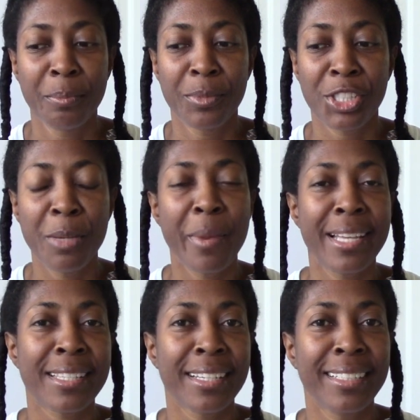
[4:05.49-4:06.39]
She
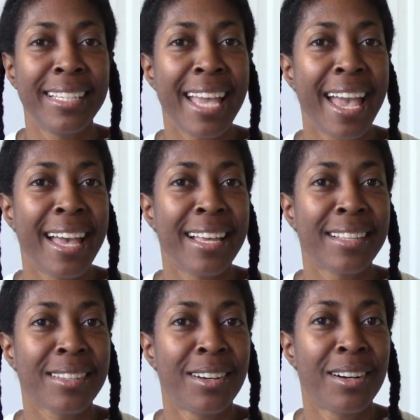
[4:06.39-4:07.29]
basically
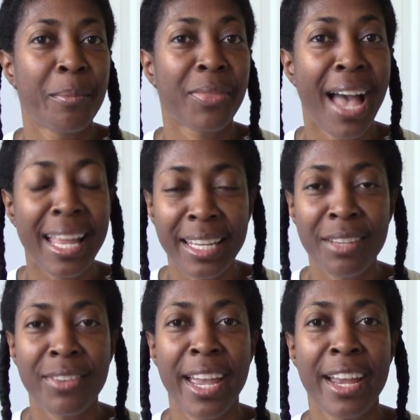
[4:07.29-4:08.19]
has thigh
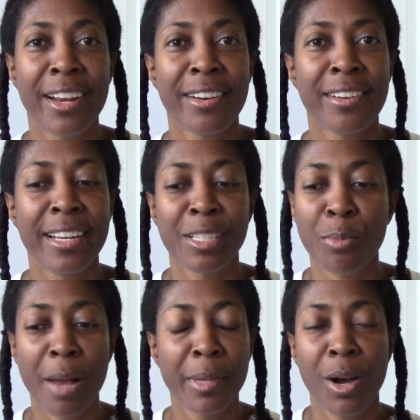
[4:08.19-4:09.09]
length hair, and it's
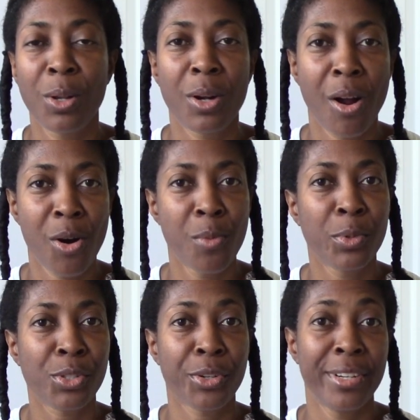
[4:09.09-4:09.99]
probably
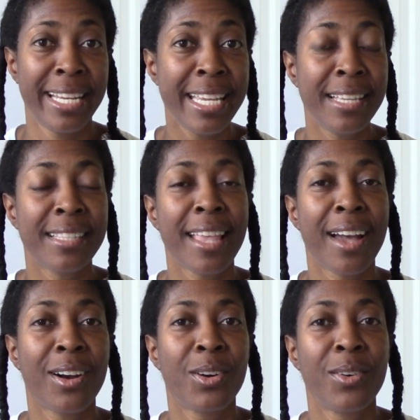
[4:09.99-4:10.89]
almost to her knees
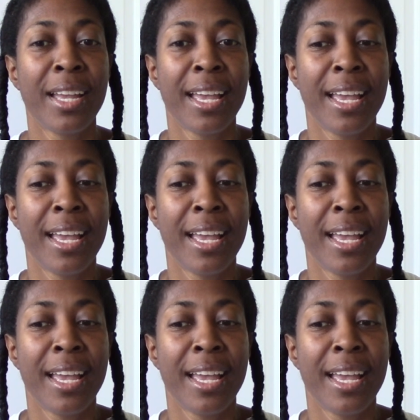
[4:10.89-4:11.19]
now.